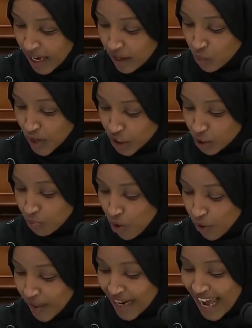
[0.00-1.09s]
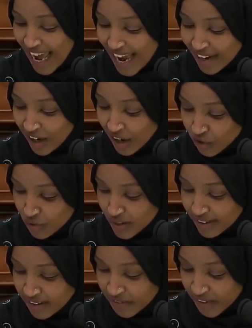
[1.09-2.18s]
in which more than
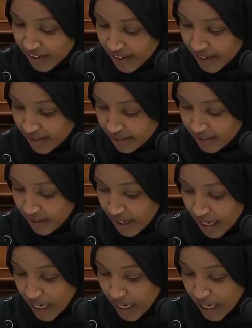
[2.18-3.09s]
800 civilians,